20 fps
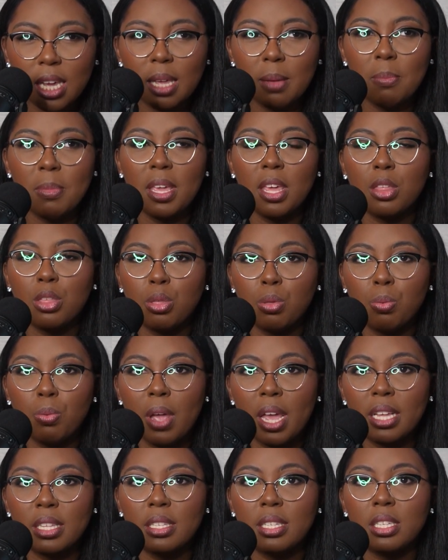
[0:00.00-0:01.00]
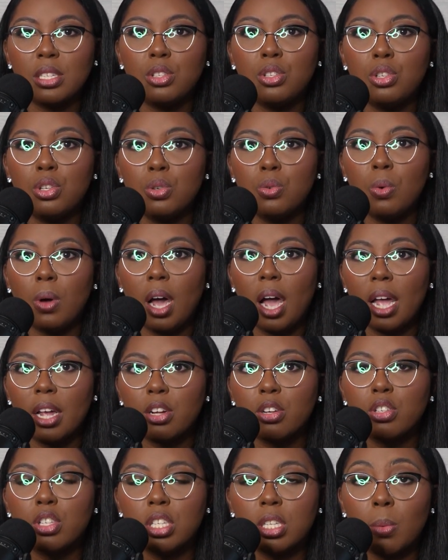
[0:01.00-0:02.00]
It can be a threat to
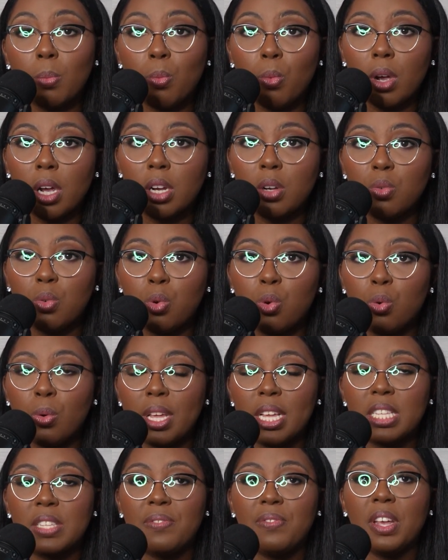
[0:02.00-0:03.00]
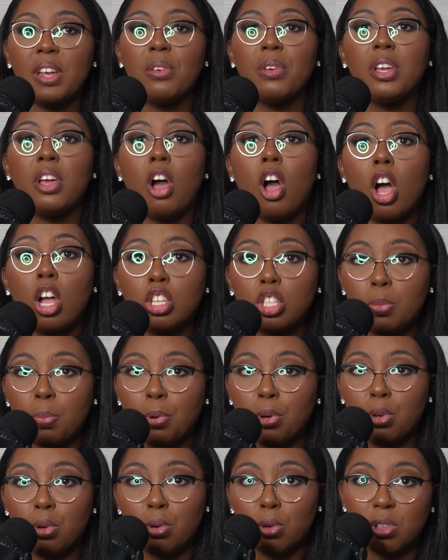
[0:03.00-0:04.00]
hire someone who is very
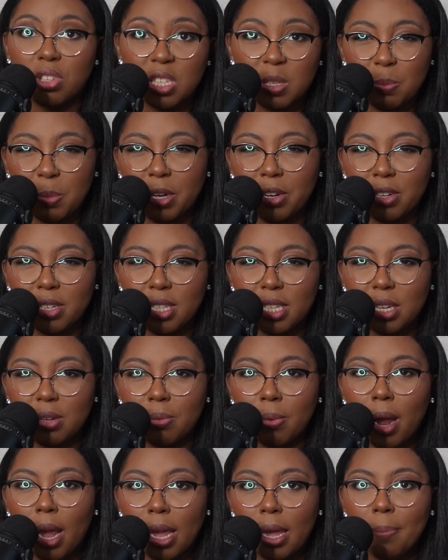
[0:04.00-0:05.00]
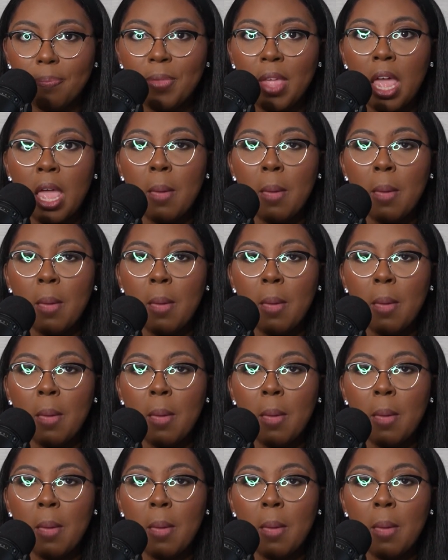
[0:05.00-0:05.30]
entrepreneurial spirited, right?